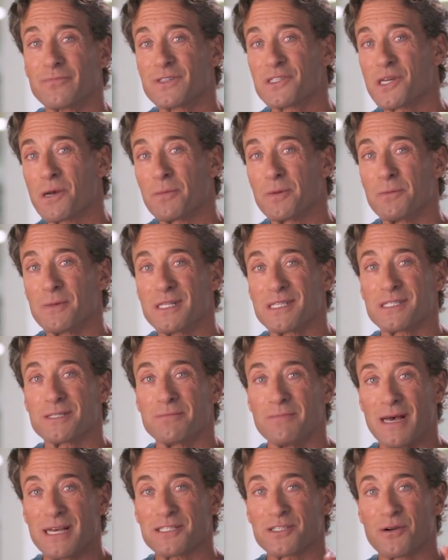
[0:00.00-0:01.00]
supplements
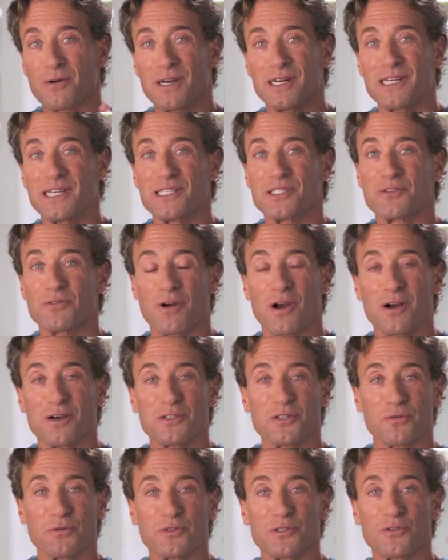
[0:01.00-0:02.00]
masquerading as
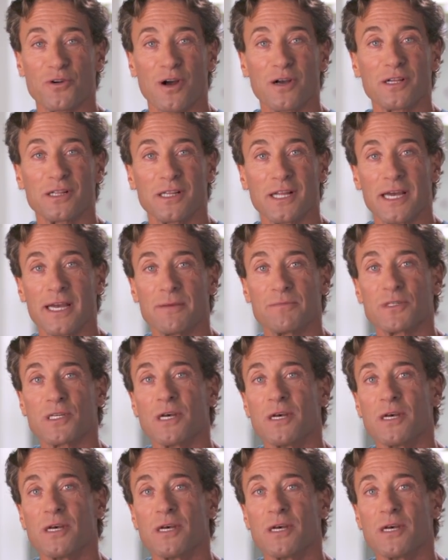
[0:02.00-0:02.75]
drugs or with drug claims,